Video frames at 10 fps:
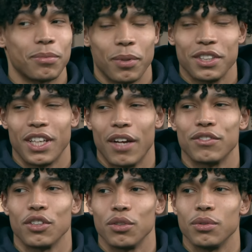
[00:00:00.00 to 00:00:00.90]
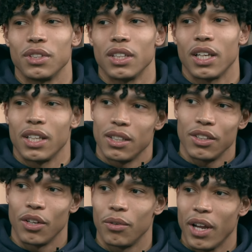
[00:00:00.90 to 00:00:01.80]
especially after losing and,
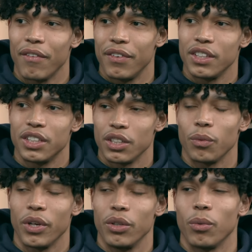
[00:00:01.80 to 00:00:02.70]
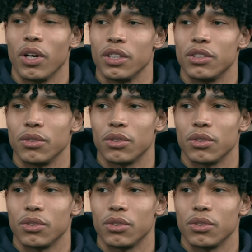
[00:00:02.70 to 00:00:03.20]
you know, not finishing the way you wanted to.